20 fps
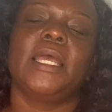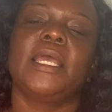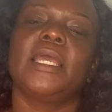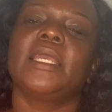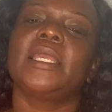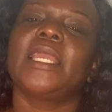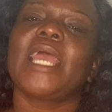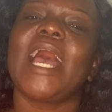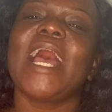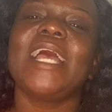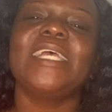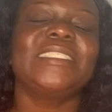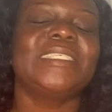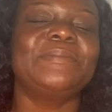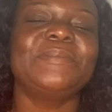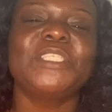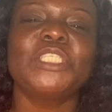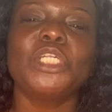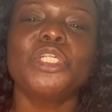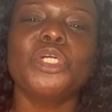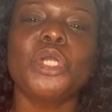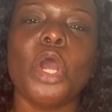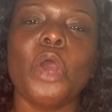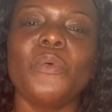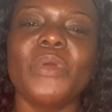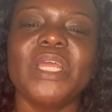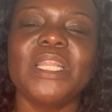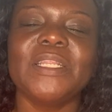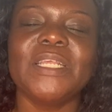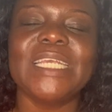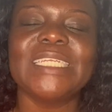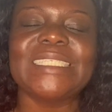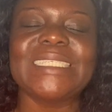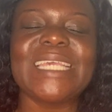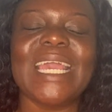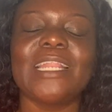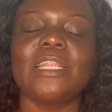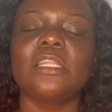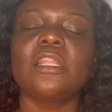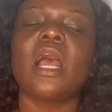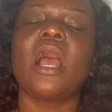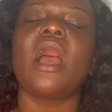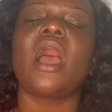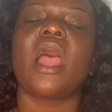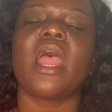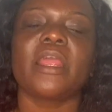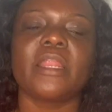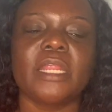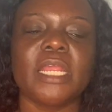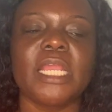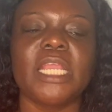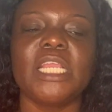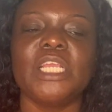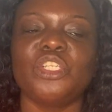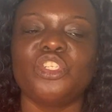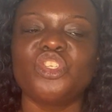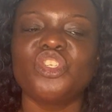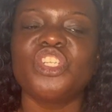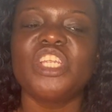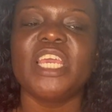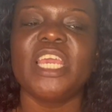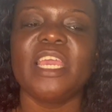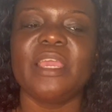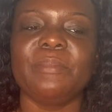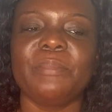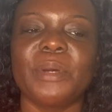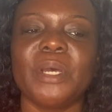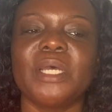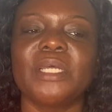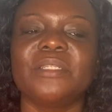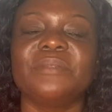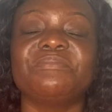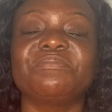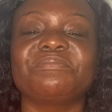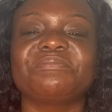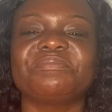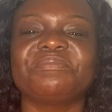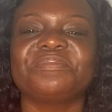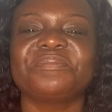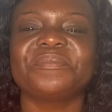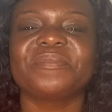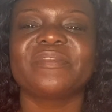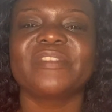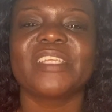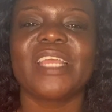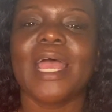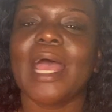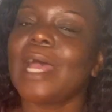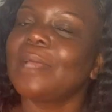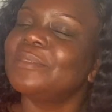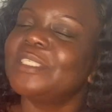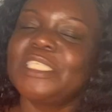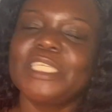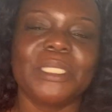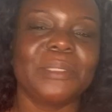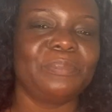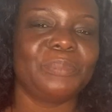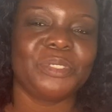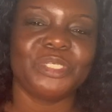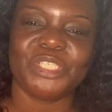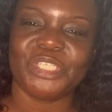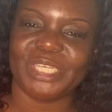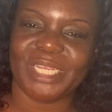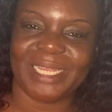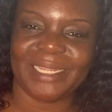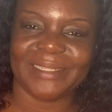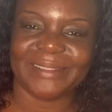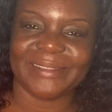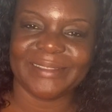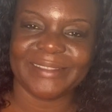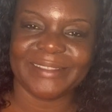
Guys, I'm still going. It's getting harder each day, but I'm still pushing.